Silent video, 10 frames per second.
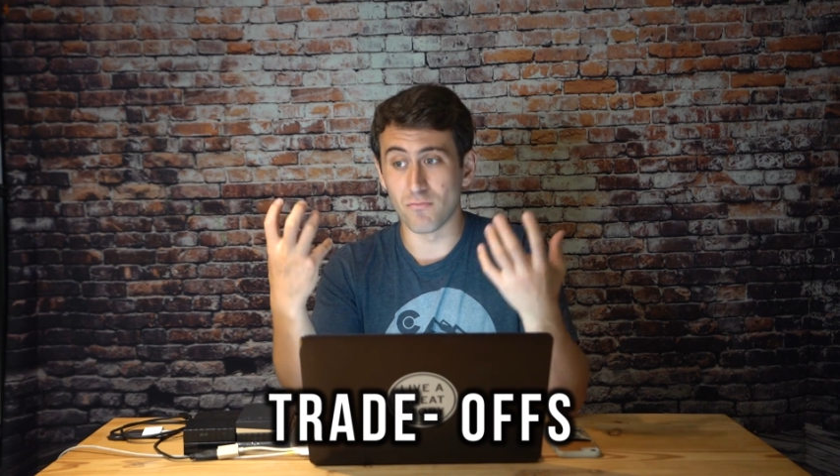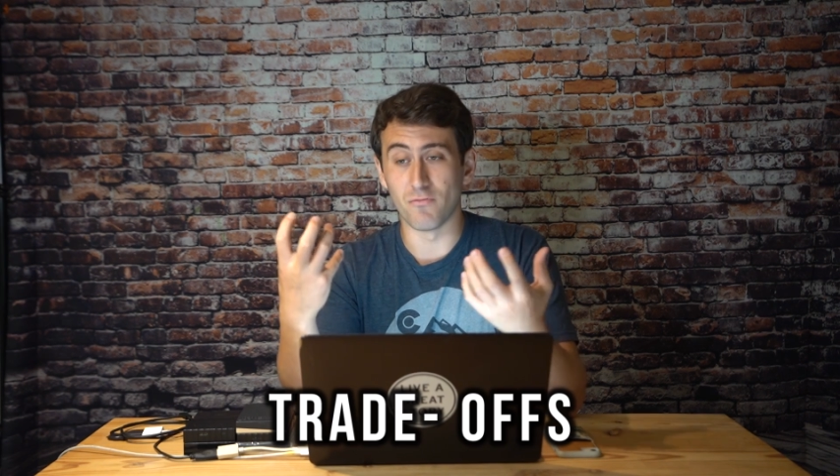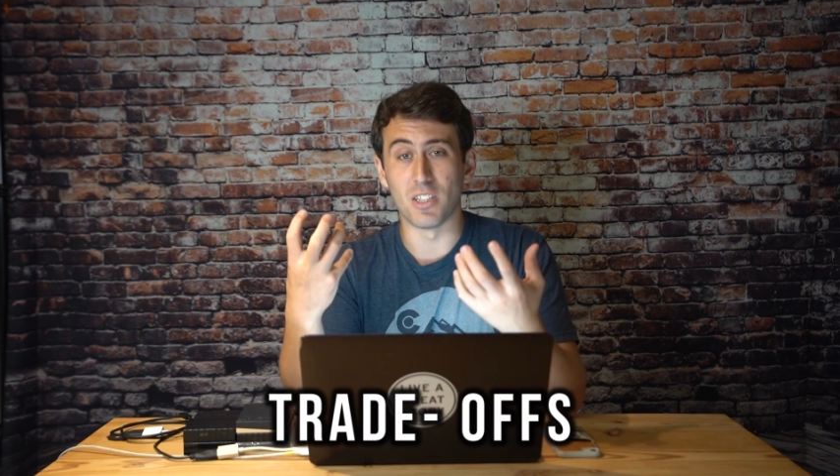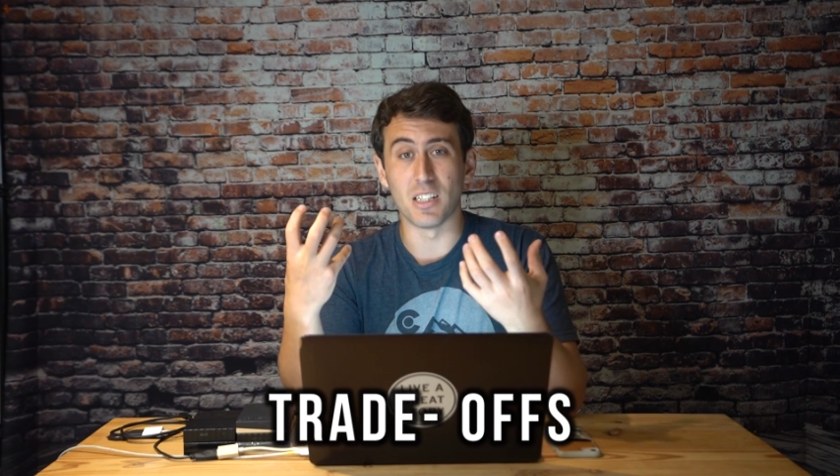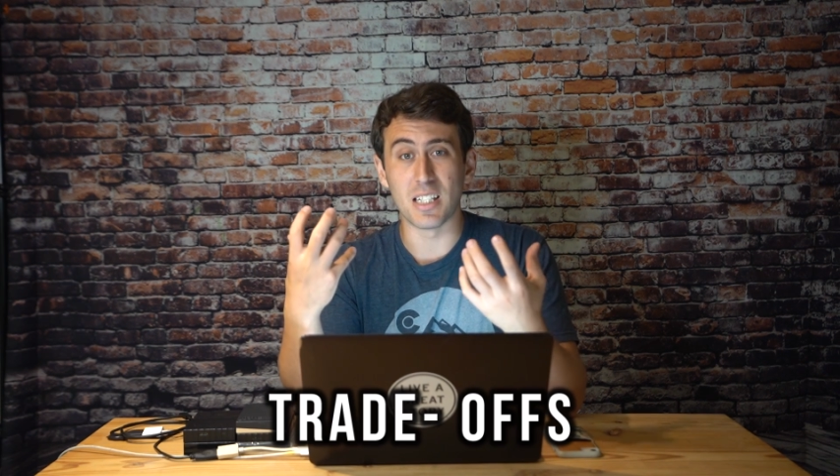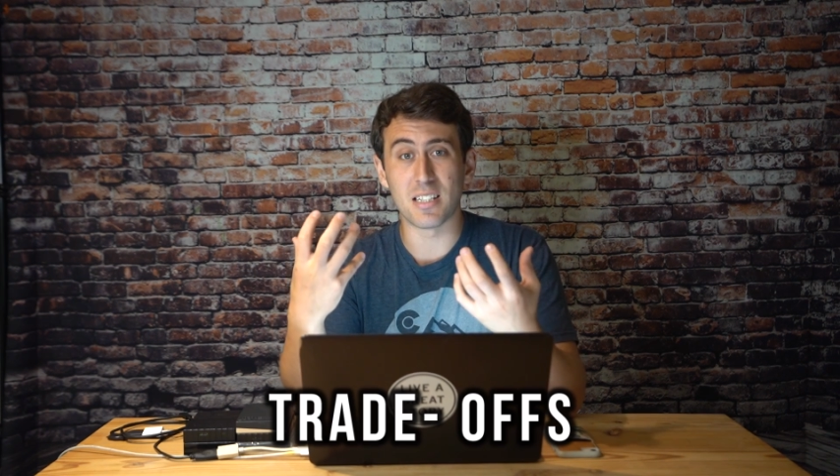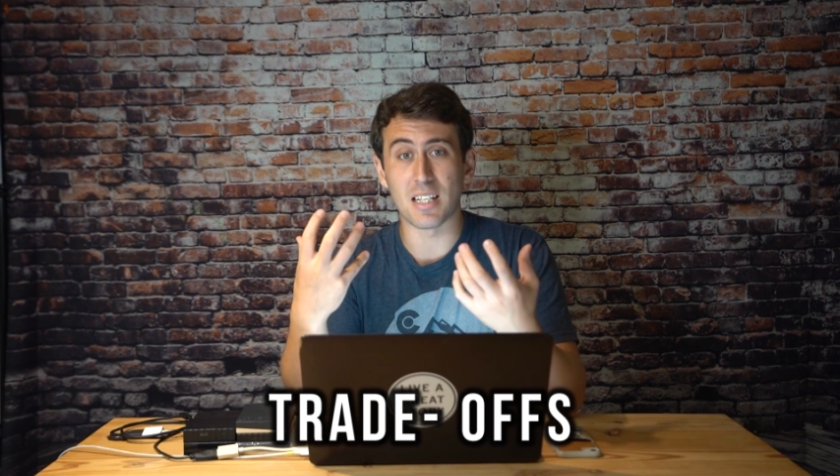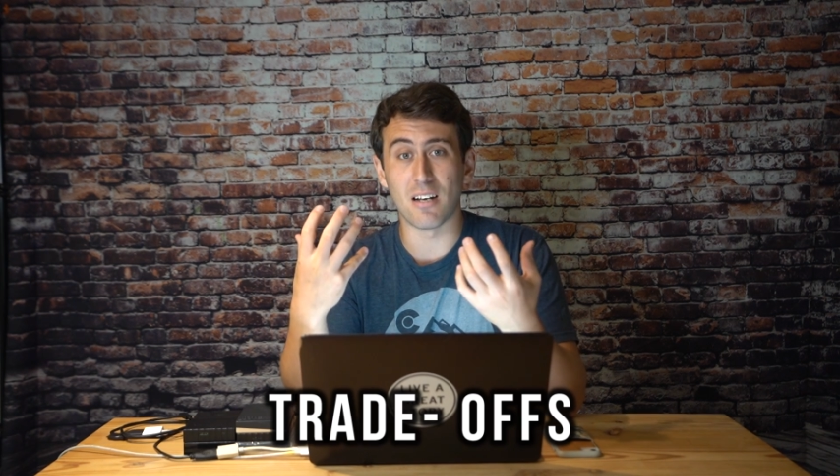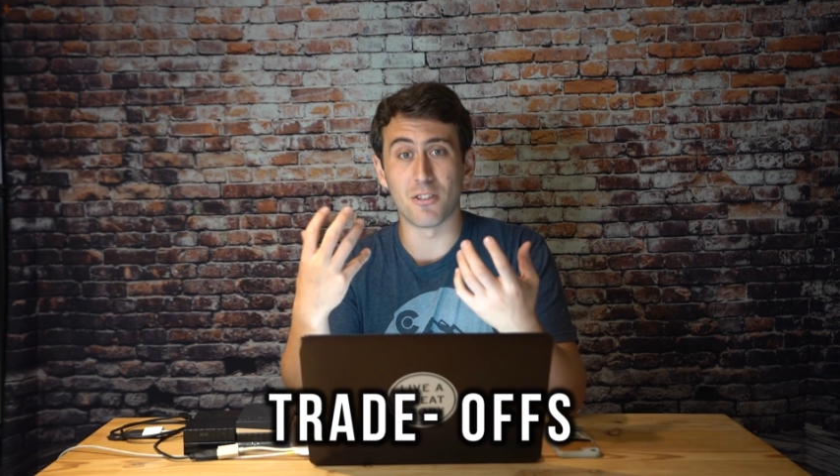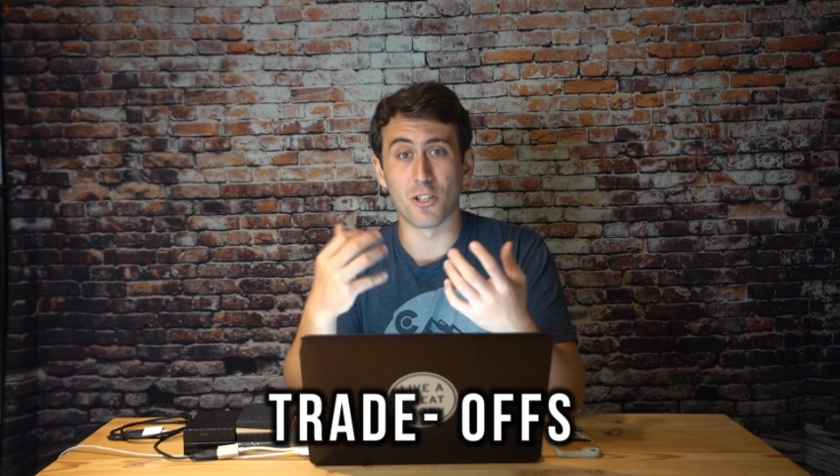really
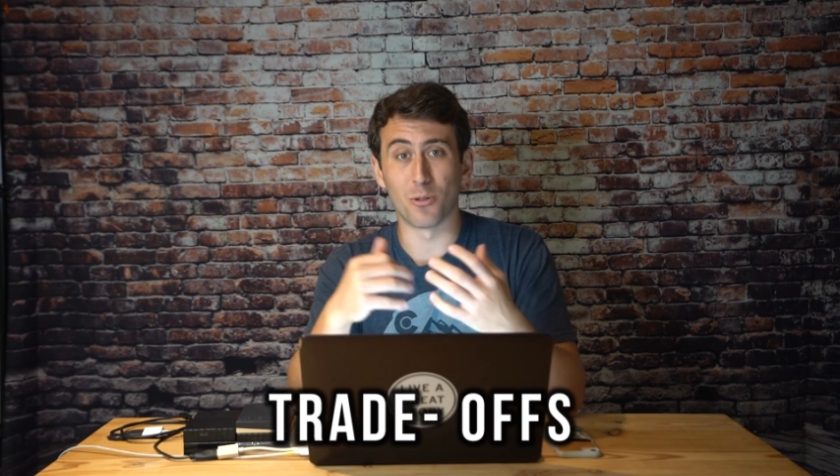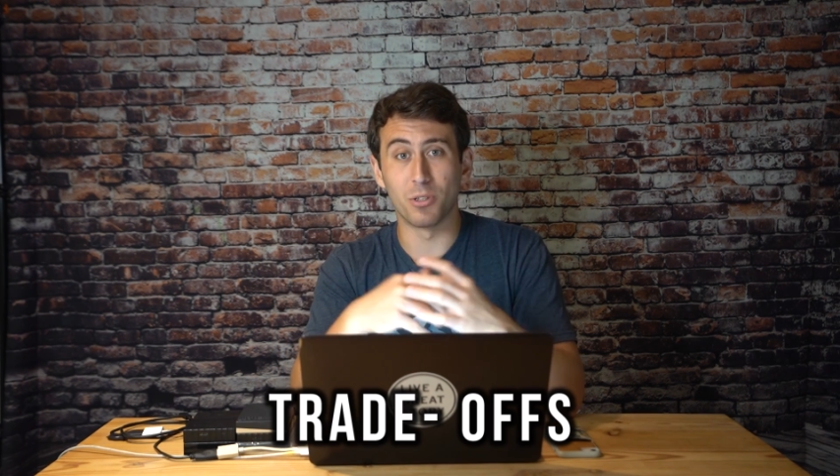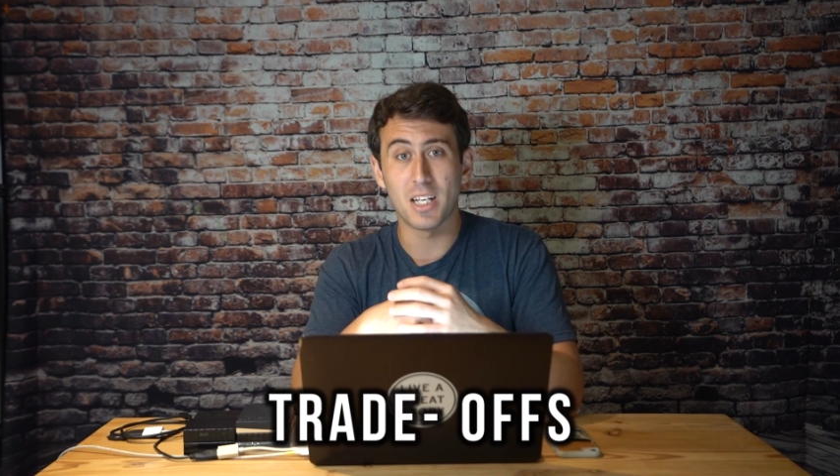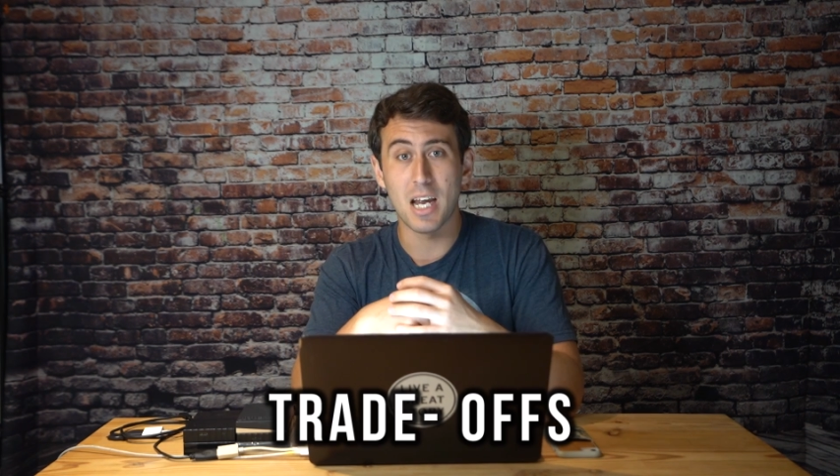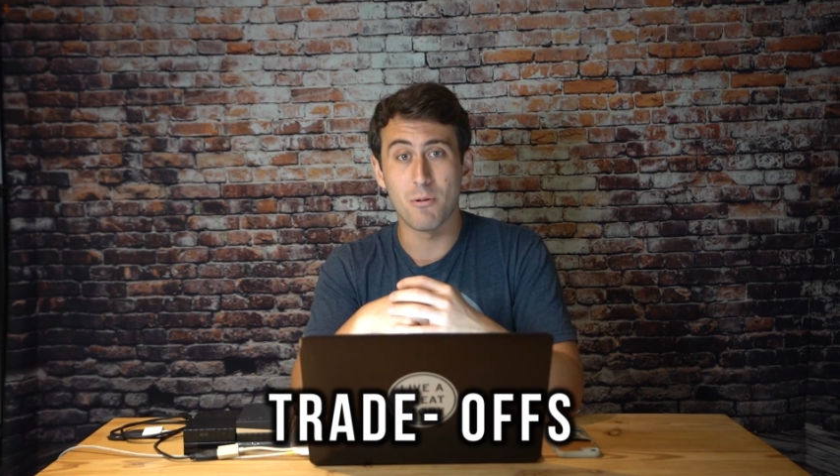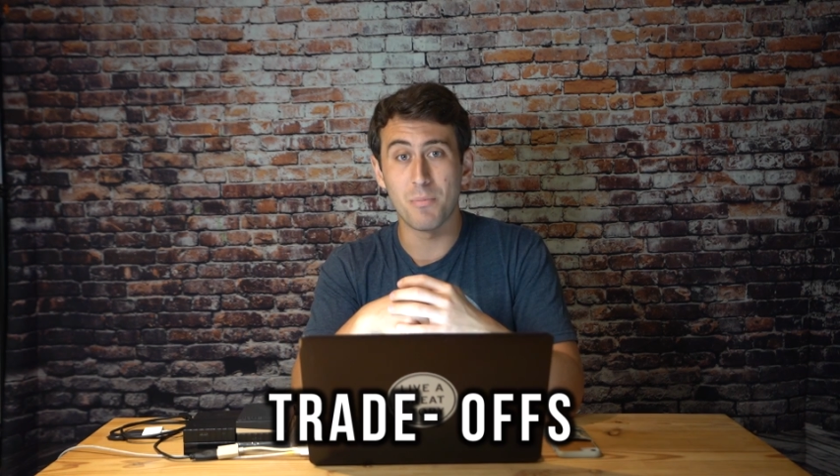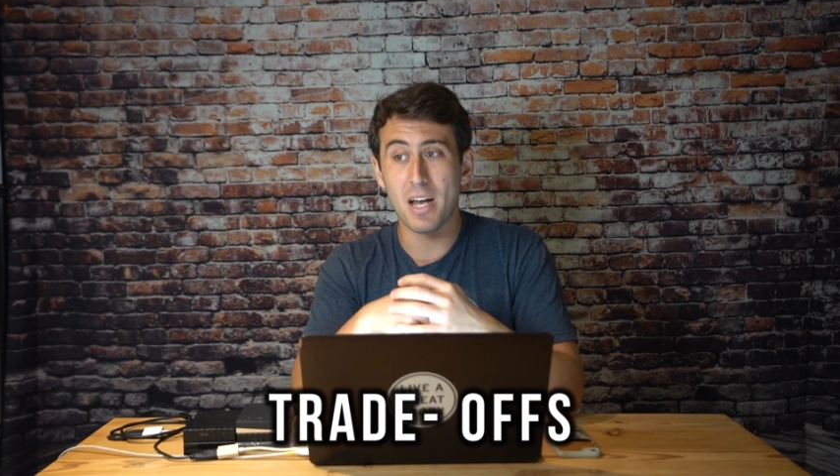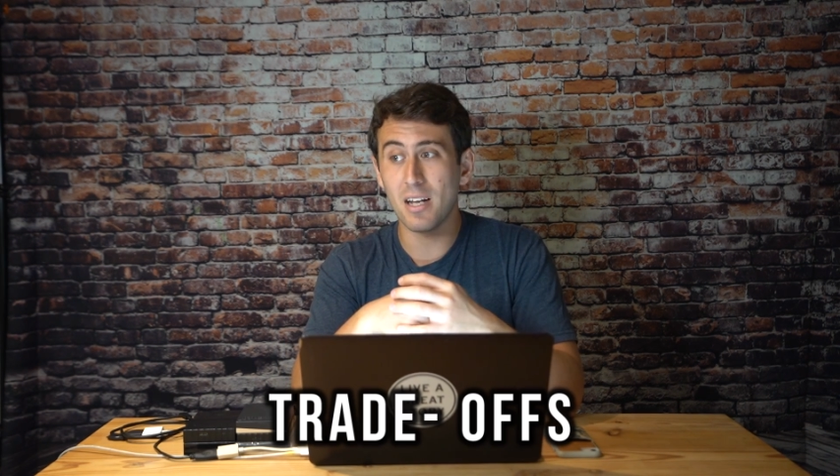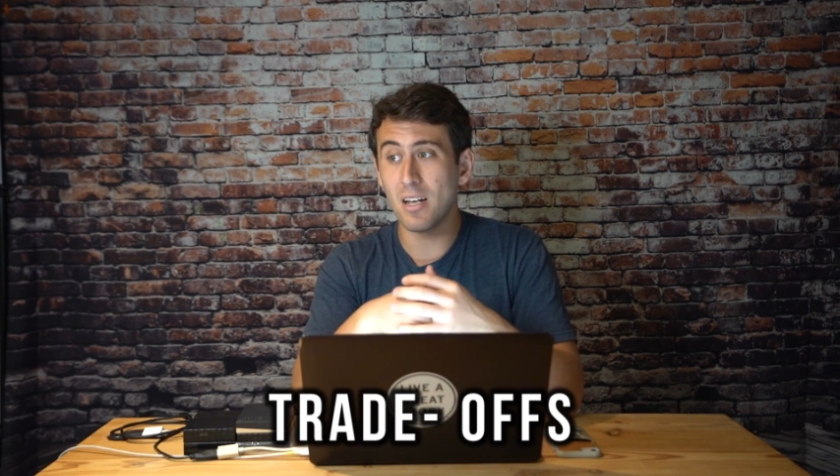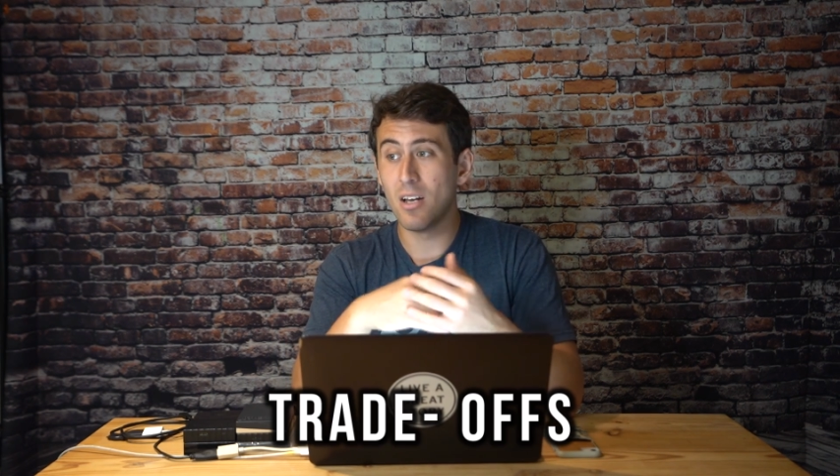solid, durable camera
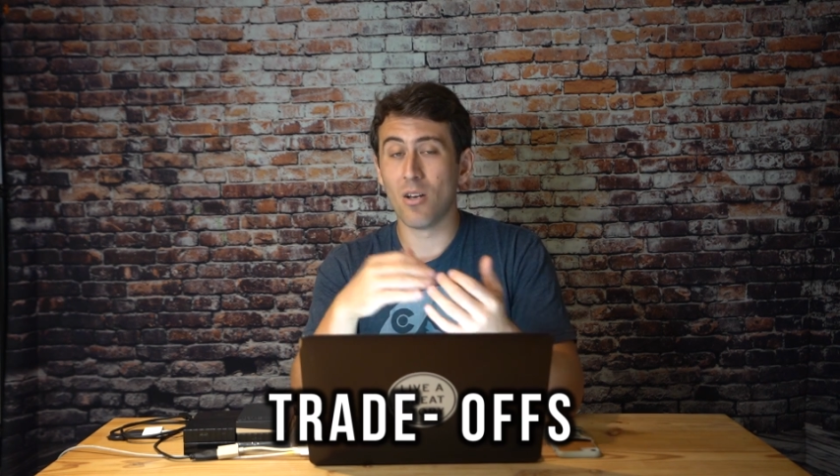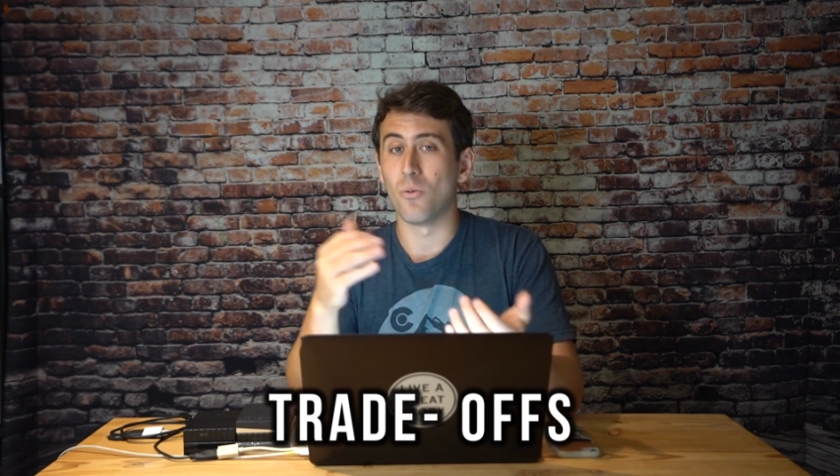bag.